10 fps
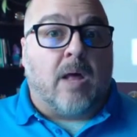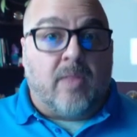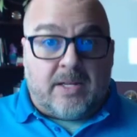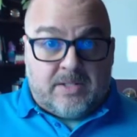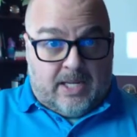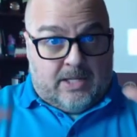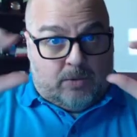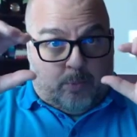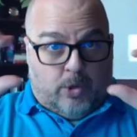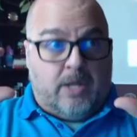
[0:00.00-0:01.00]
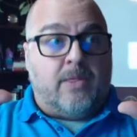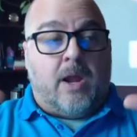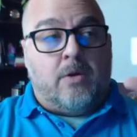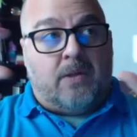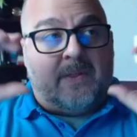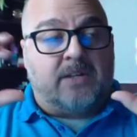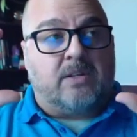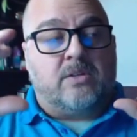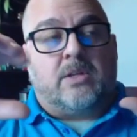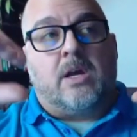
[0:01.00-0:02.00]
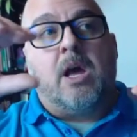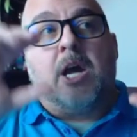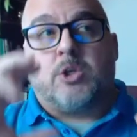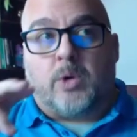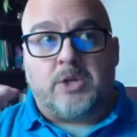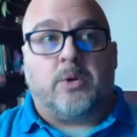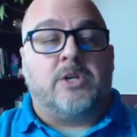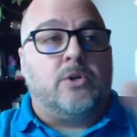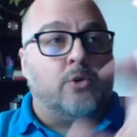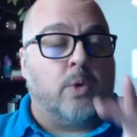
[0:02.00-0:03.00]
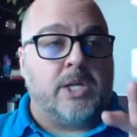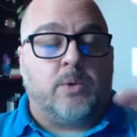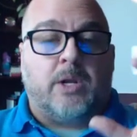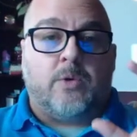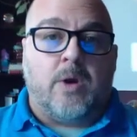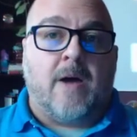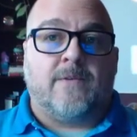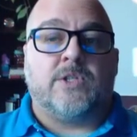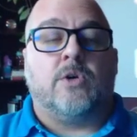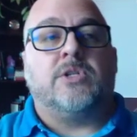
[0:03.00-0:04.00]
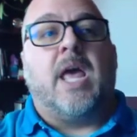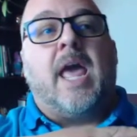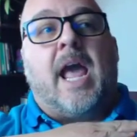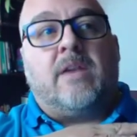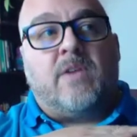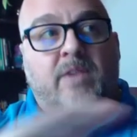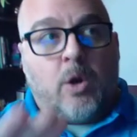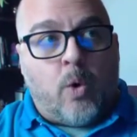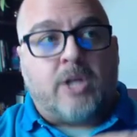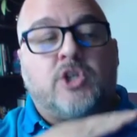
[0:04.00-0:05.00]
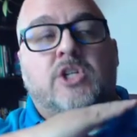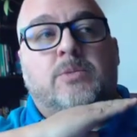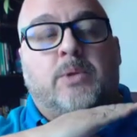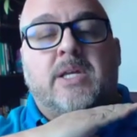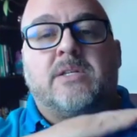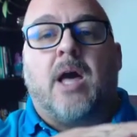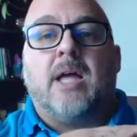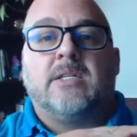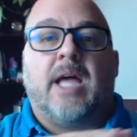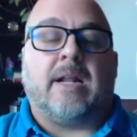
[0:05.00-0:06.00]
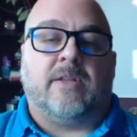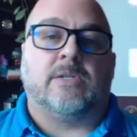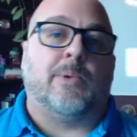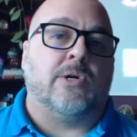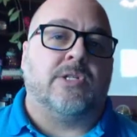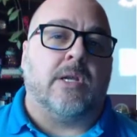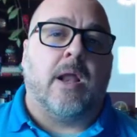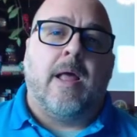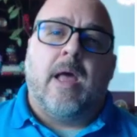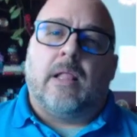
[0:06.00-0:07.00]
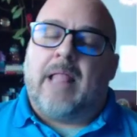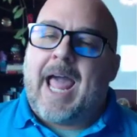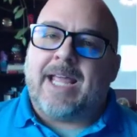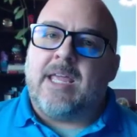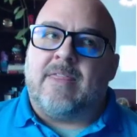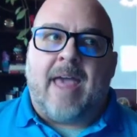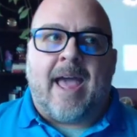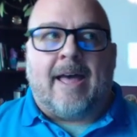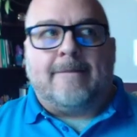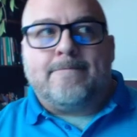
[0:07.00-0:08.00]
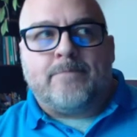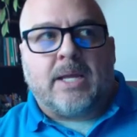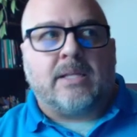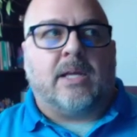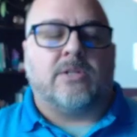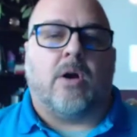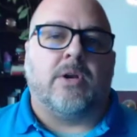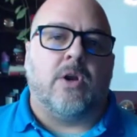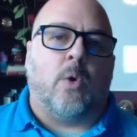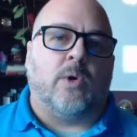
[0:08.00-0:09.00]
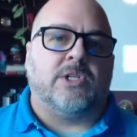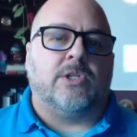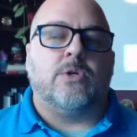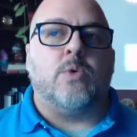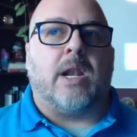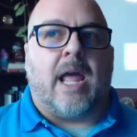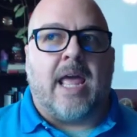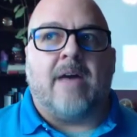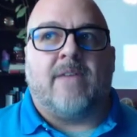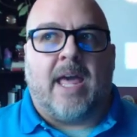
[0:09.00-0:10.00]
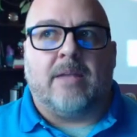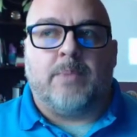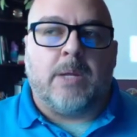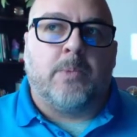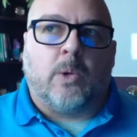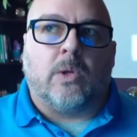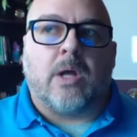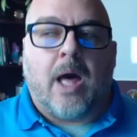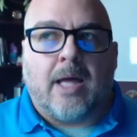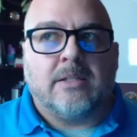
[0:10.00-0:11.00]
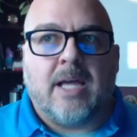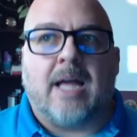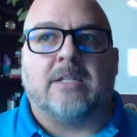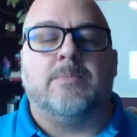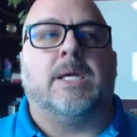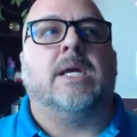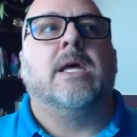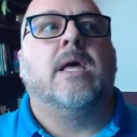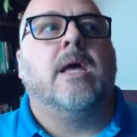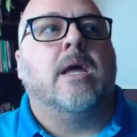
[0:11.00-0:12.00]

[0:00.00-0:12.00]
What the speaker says: Unless it's put in there that this is the 2022-2023 officers, and if you have any questions, please contact this person. Lacking that, it's hard to know what to do, and I have had people contact me,